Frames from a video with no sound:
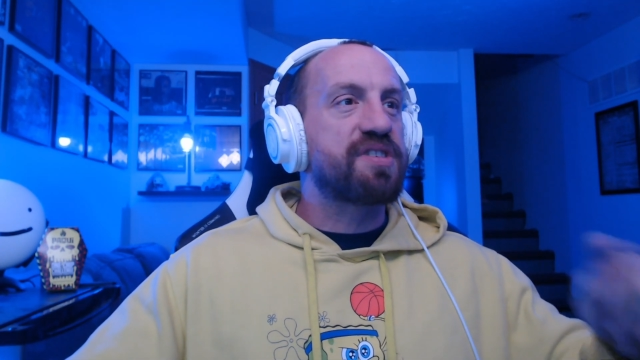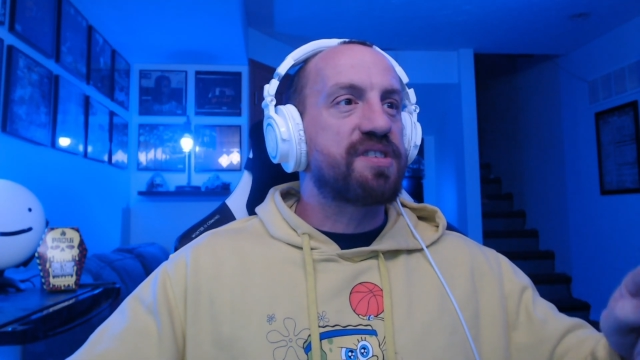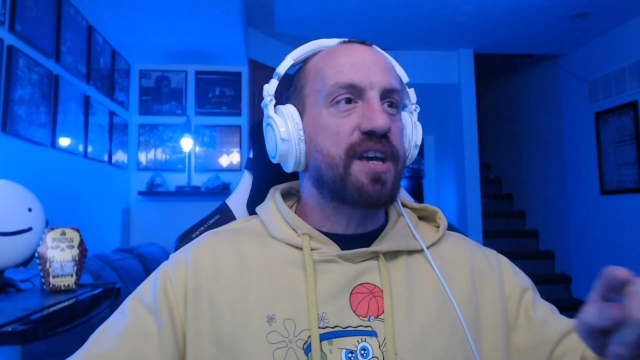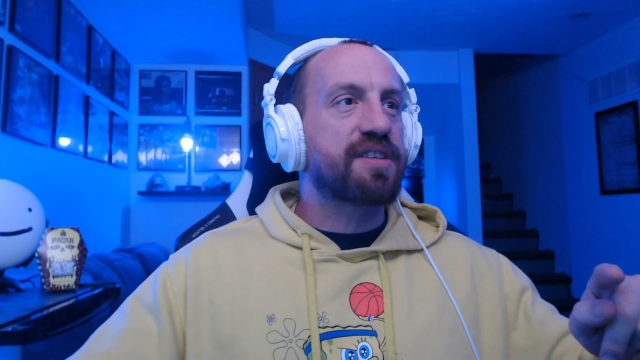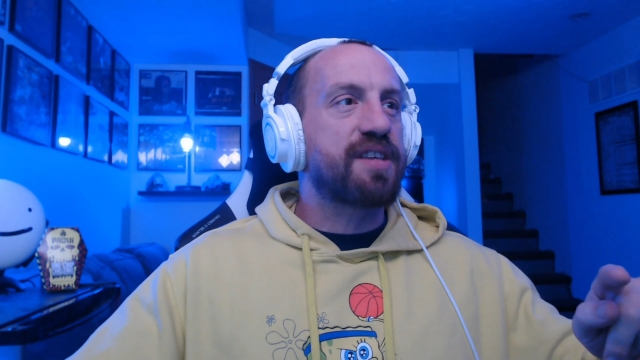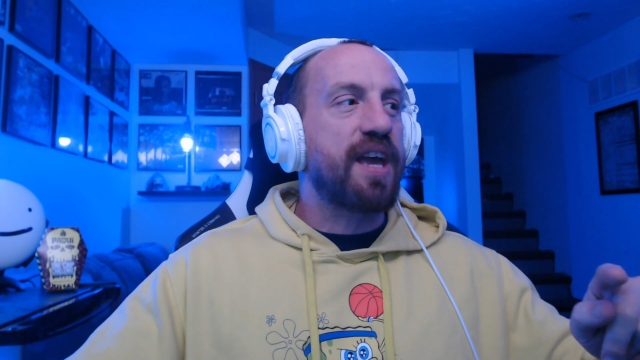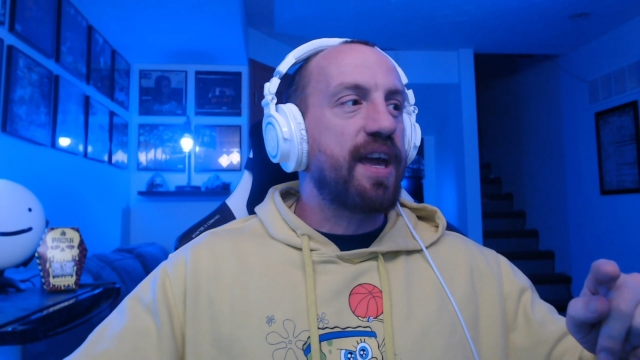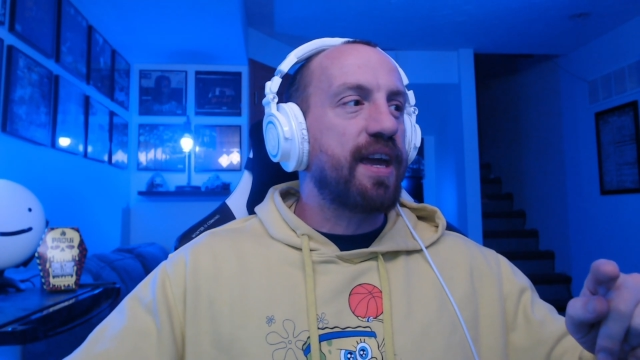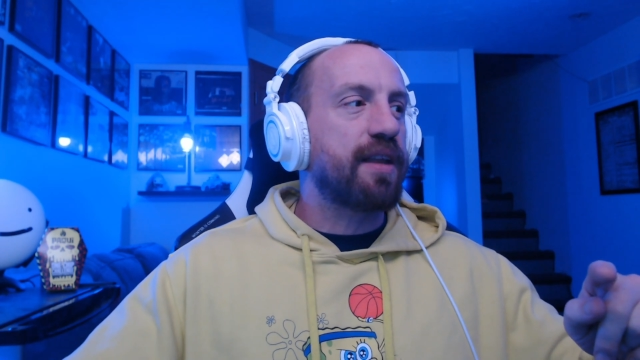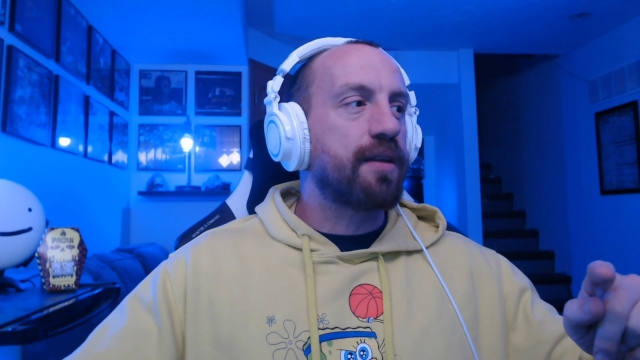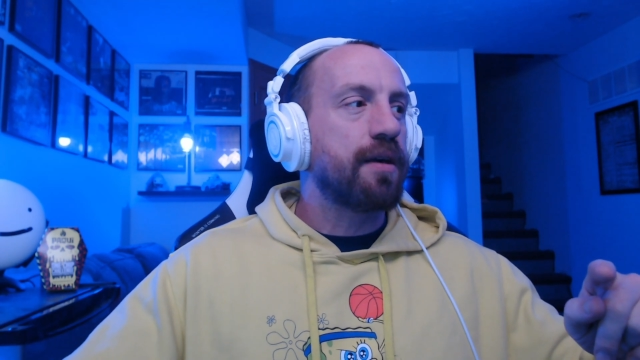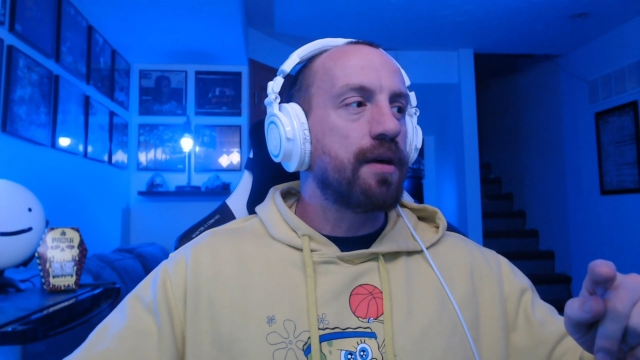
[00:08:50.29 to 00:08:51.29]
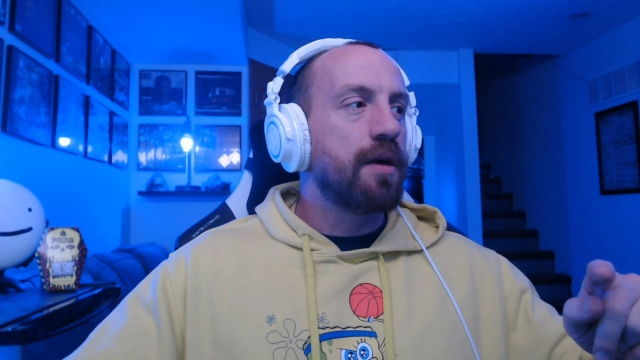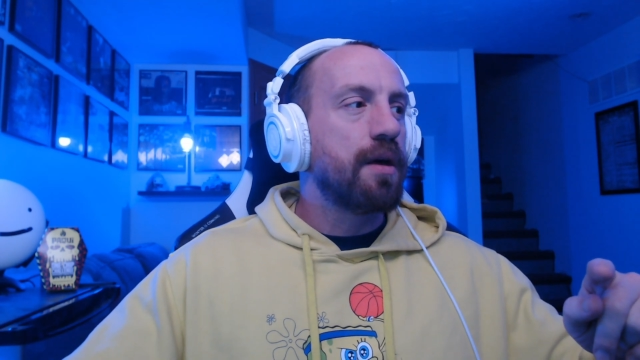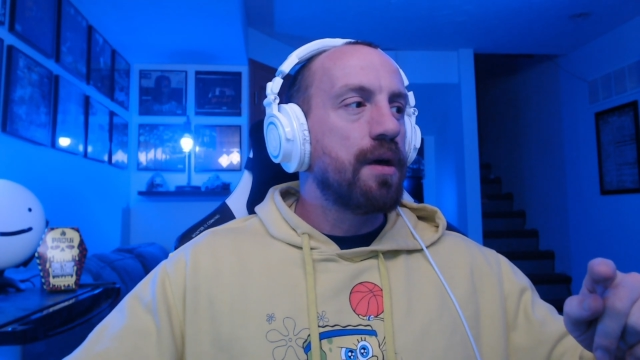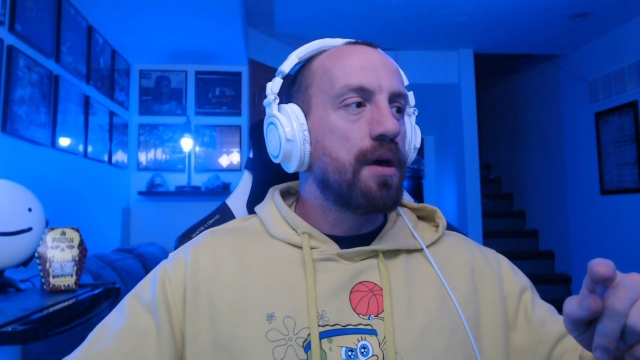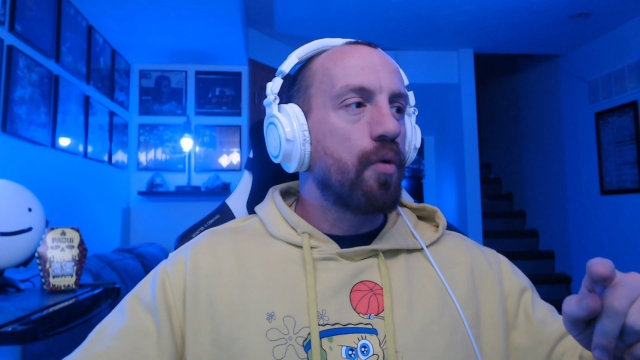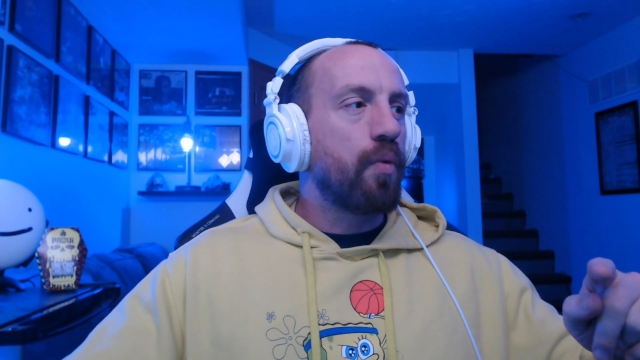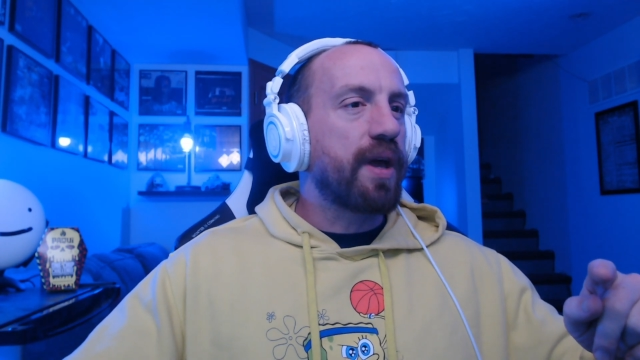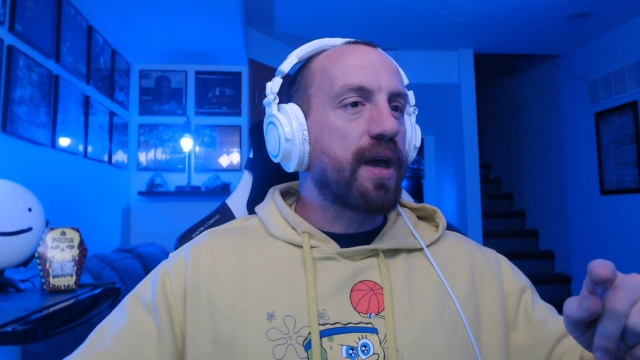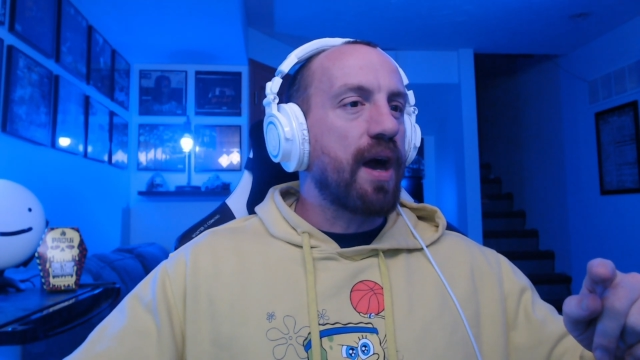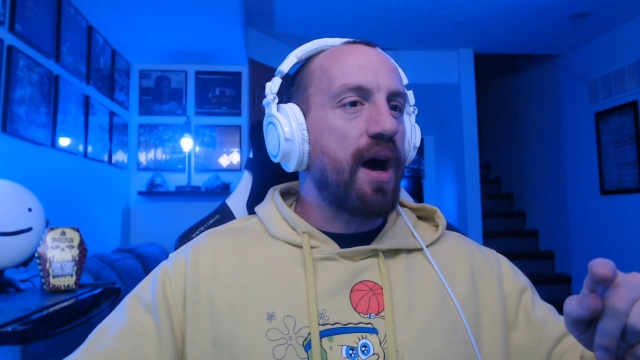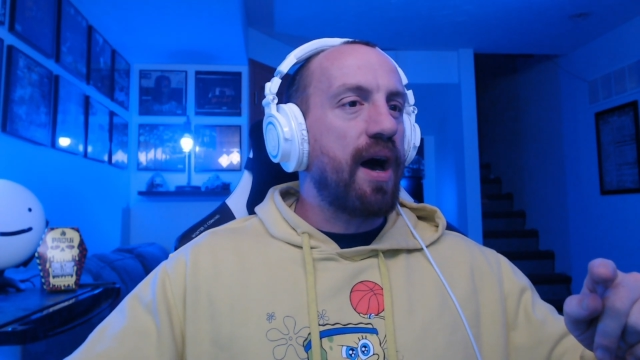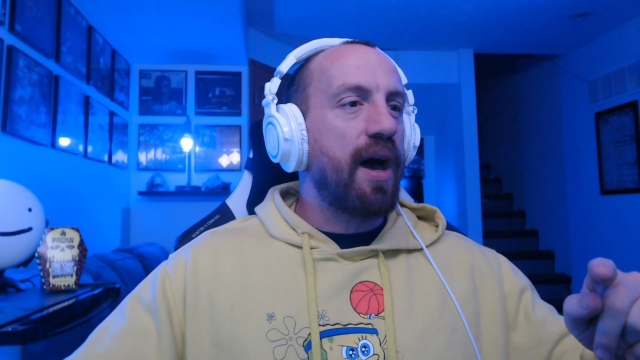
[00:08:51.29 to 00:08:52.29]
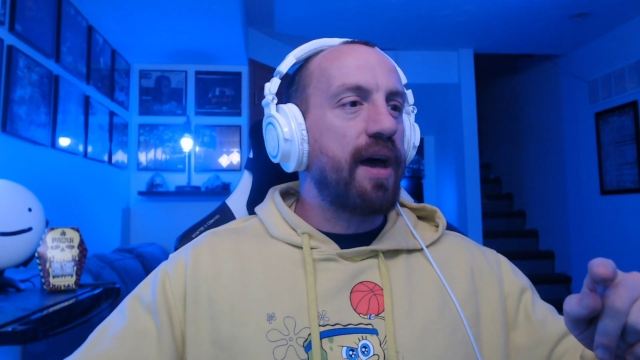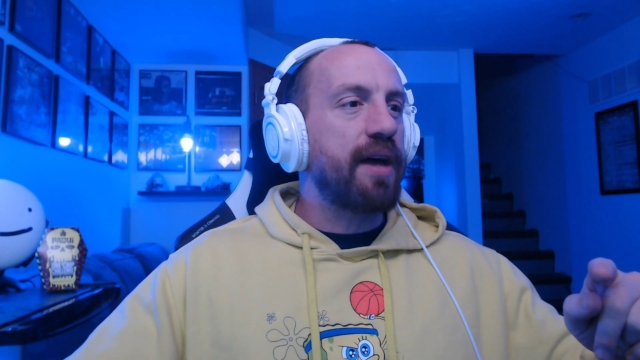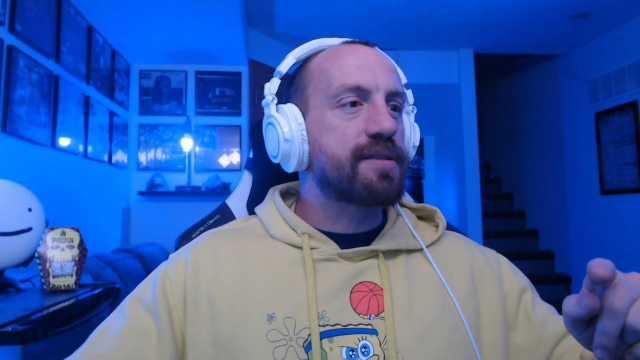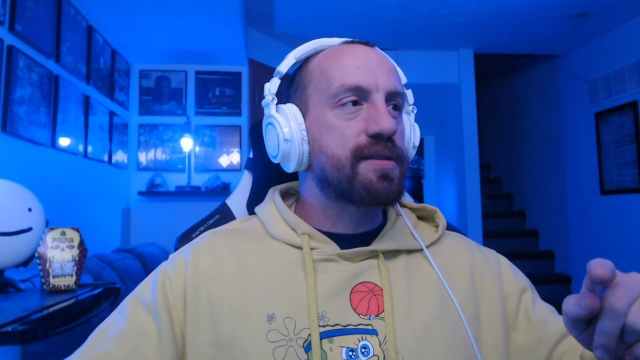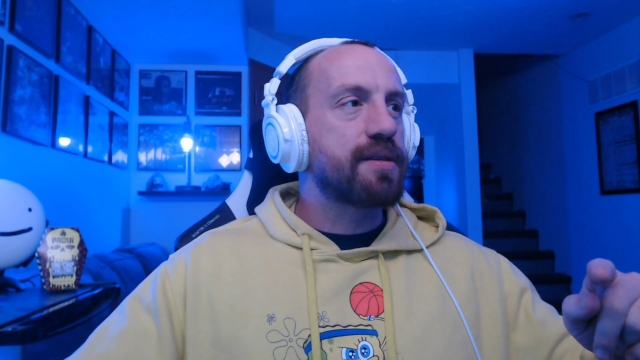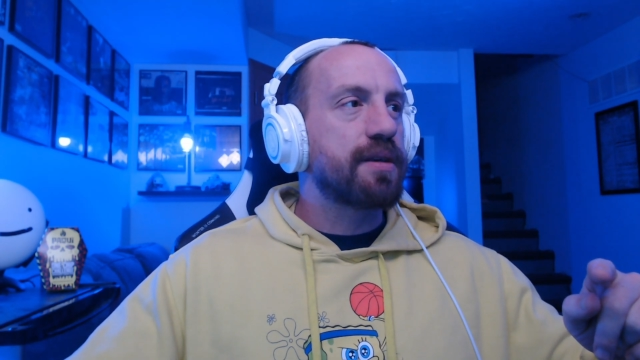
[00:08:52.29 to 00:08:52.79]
16. We got,